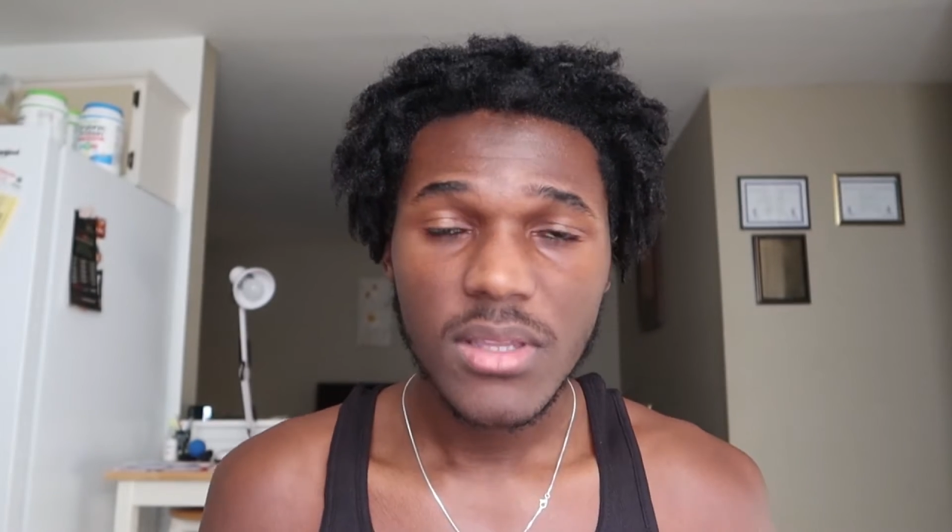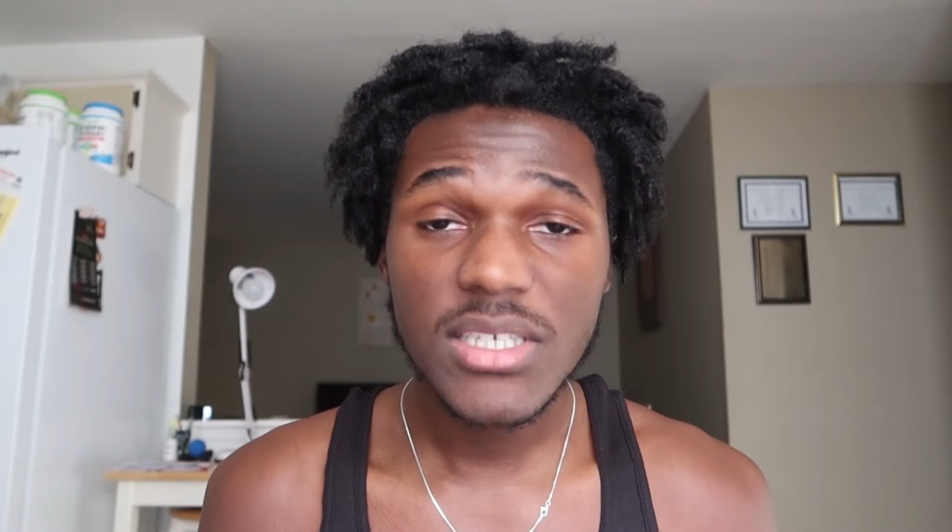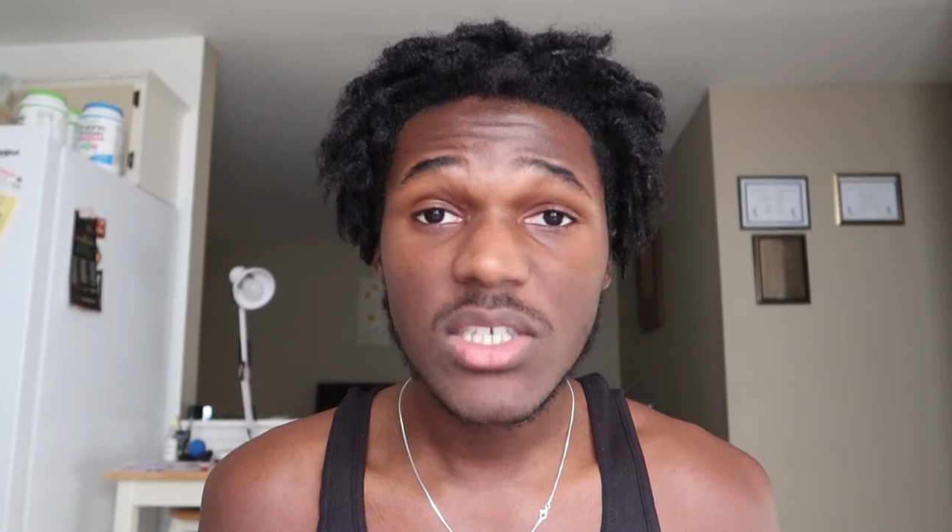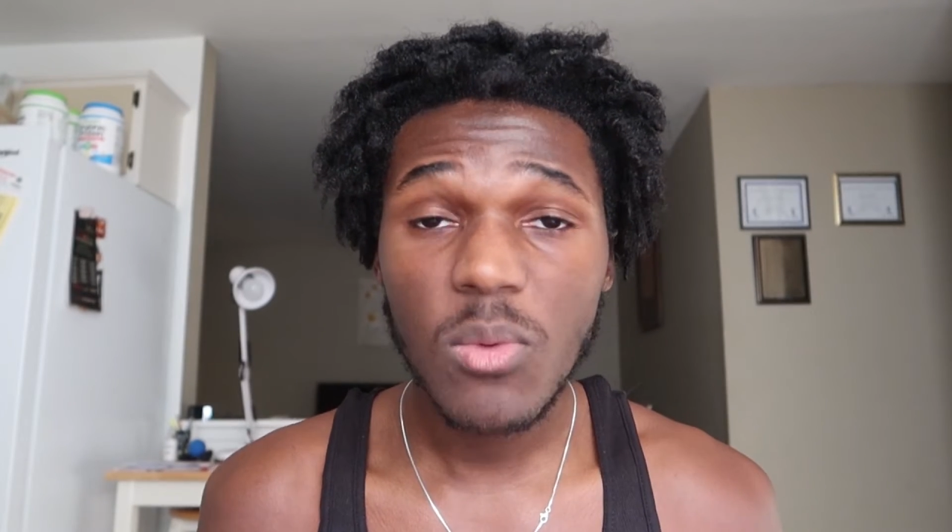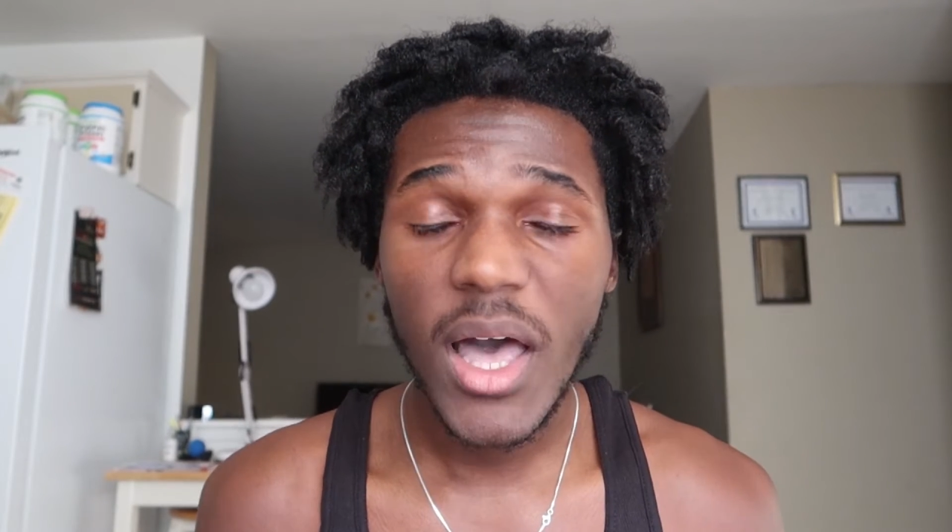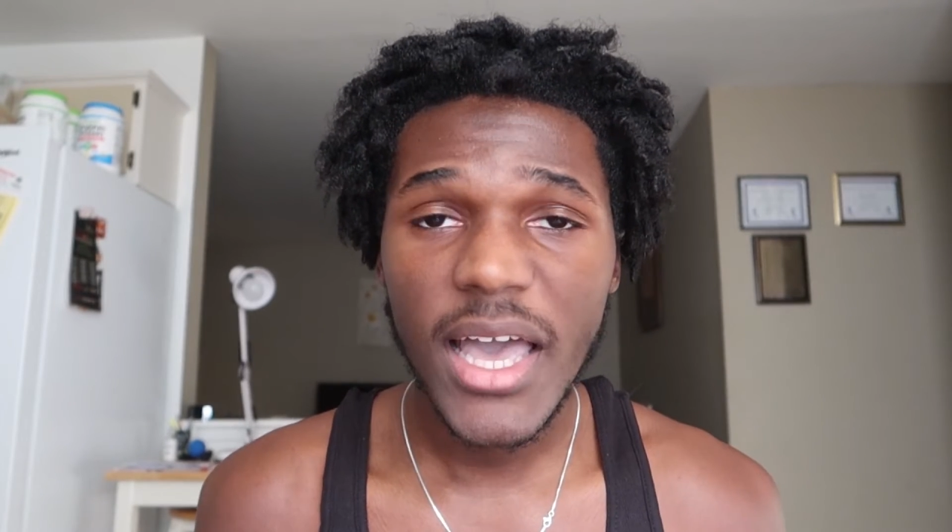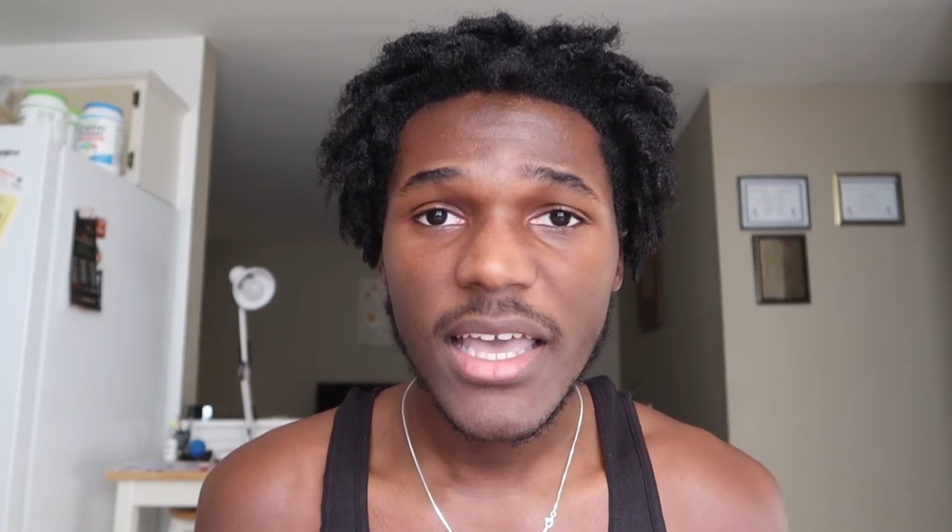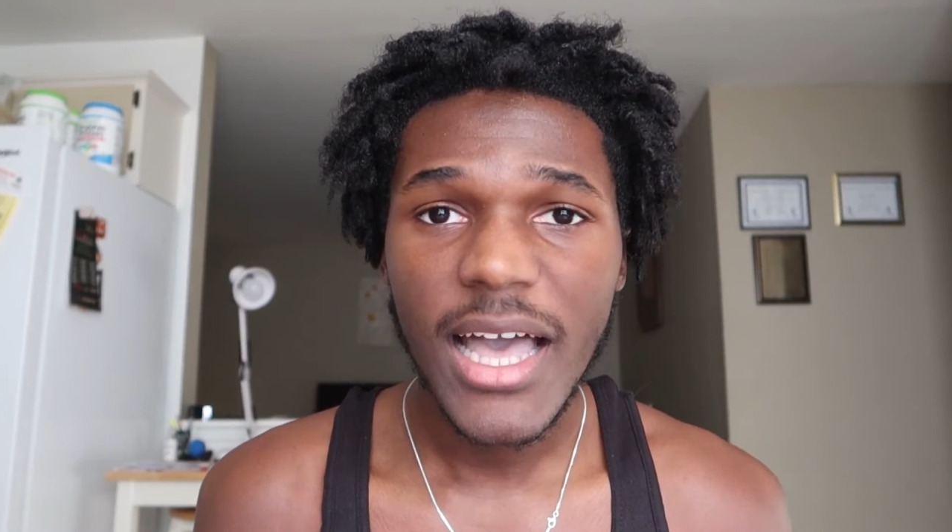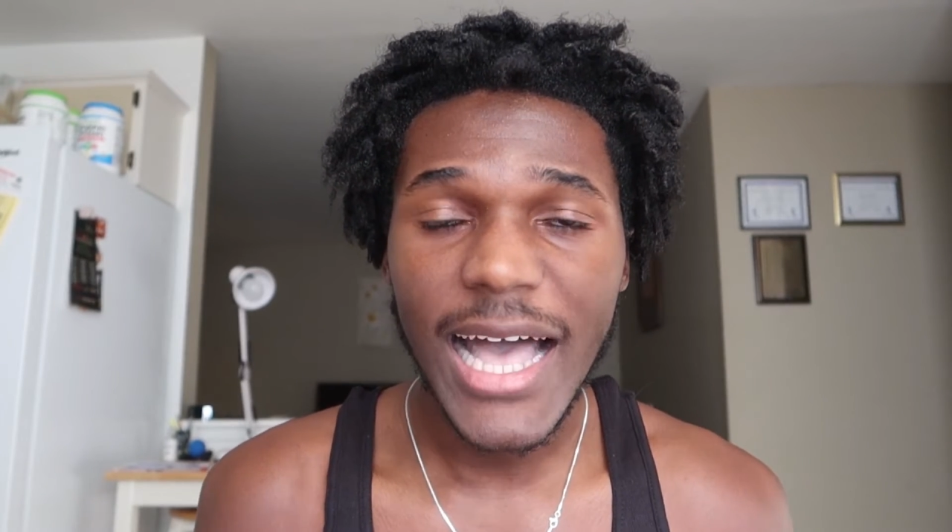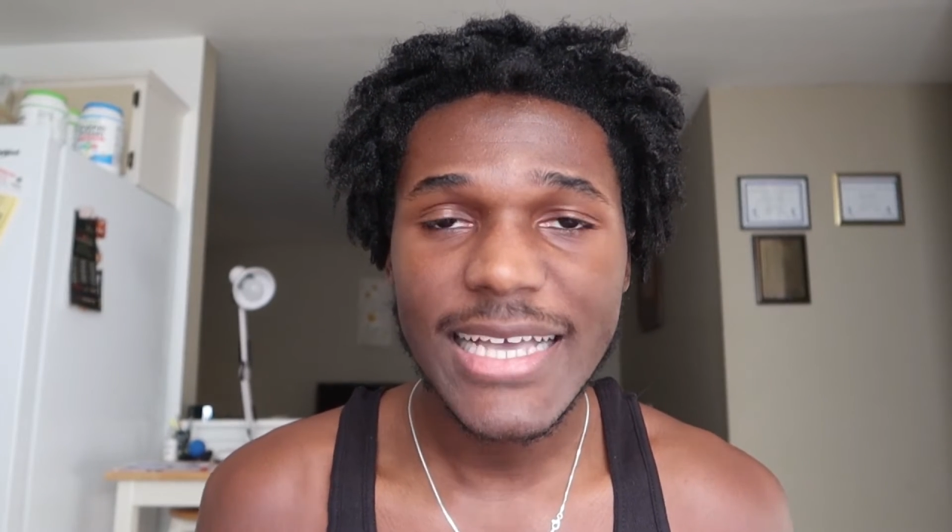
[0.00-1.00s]
This is
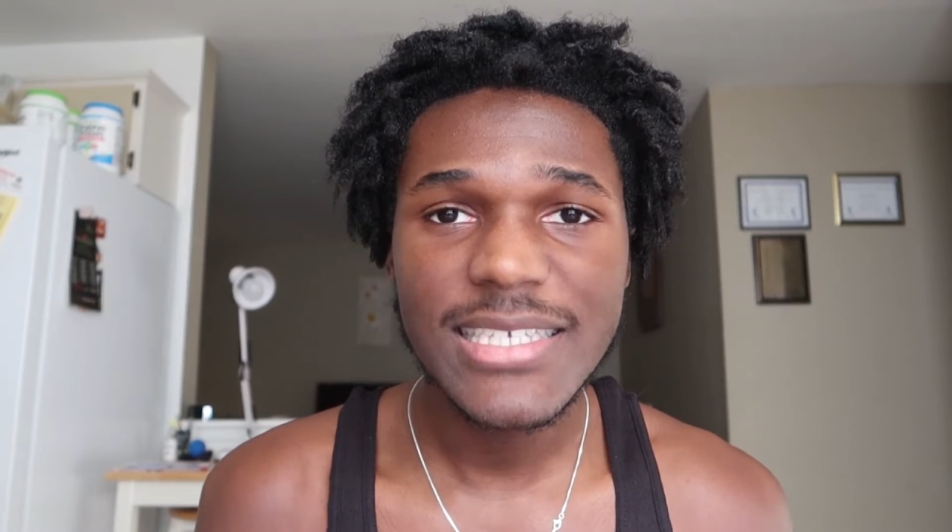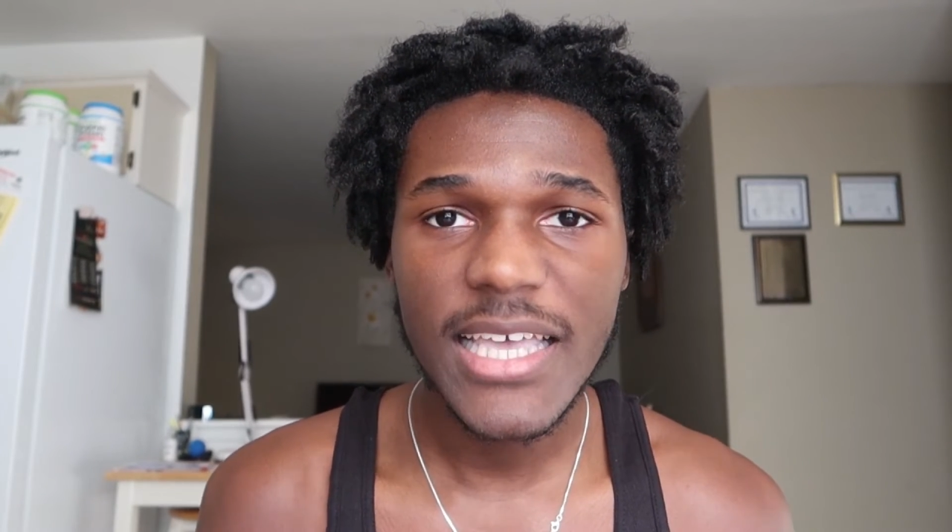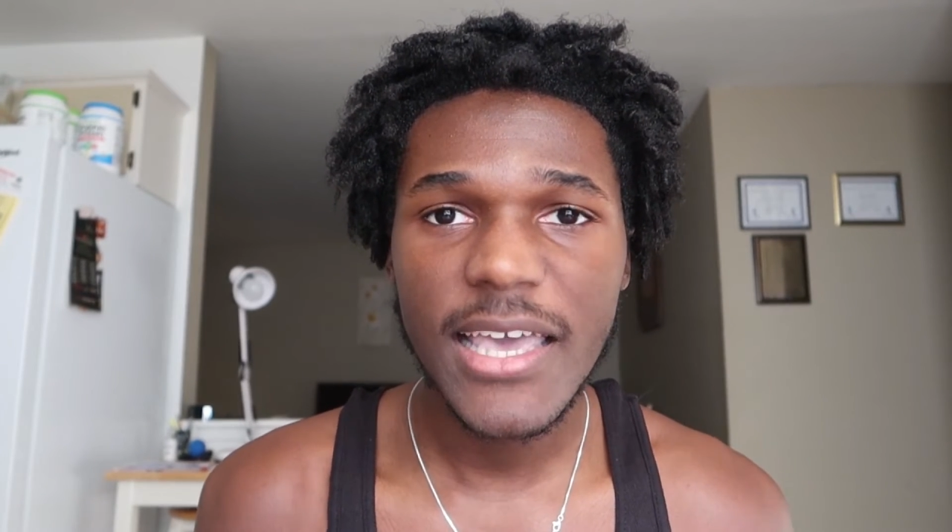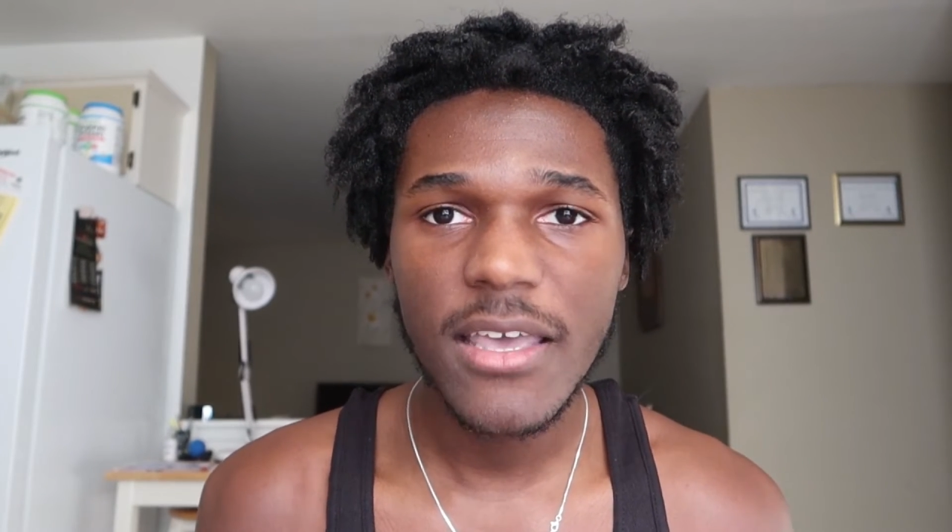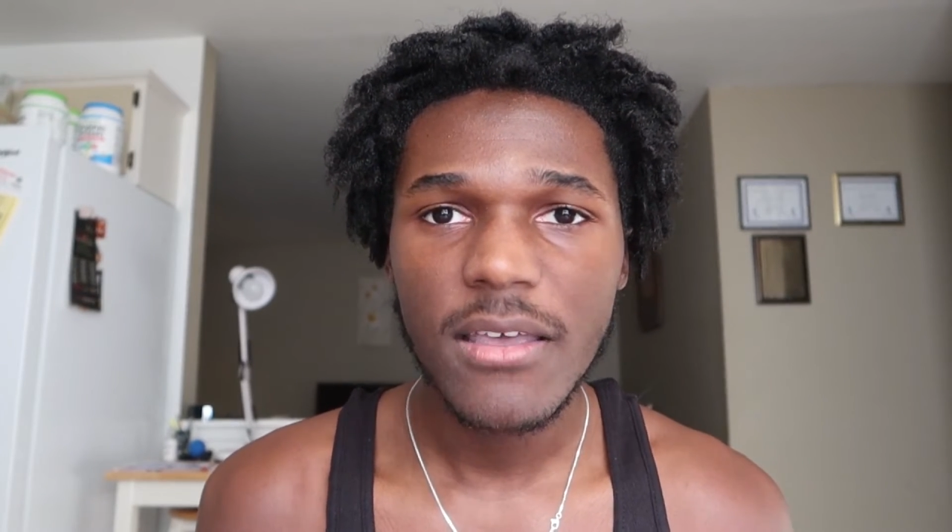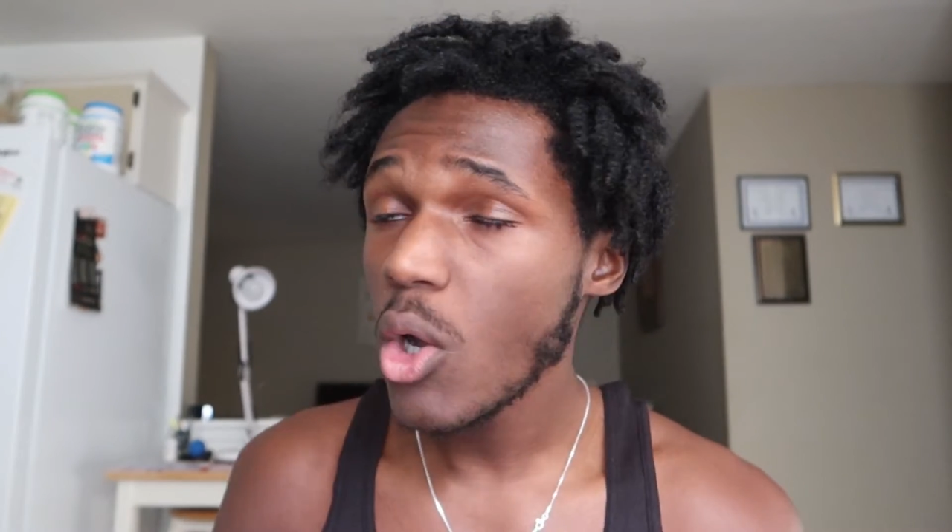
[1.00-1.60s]
why I say